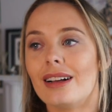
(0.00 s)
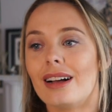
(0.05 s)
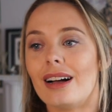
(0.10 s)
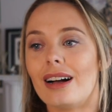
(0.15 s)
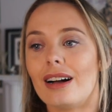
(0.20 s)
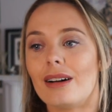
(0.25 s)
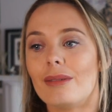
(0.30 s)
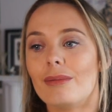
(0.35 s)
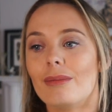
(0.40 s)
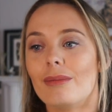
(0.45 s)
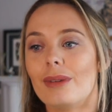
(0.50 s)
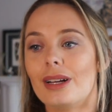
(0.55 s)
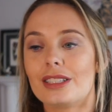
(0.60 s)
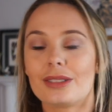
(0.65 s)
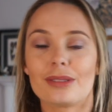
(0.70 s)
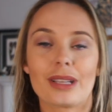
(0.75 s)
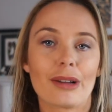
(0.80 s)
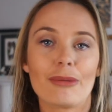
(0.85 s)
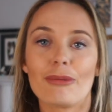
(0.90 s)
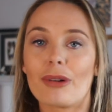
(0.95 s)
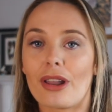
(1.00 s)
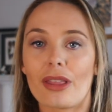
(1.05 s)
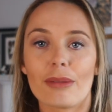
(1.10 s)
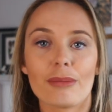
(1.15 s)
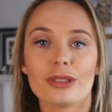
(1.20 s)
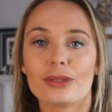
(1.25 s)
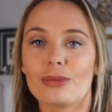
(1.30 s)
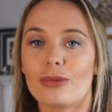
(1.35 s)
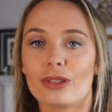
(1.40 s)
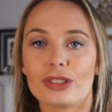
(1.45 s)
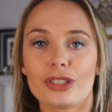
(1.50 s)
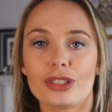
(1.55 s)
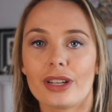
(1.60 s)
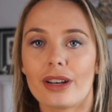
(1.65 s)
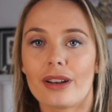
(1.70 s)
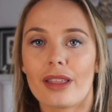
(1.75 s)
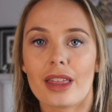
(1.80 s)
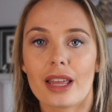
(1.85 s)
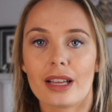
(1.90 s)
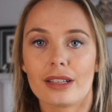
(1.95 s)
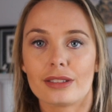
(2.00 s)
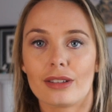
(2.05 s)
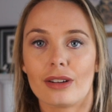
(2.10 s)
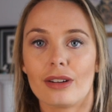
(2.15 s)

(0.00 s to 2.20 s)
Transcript: It's like one of the most watched things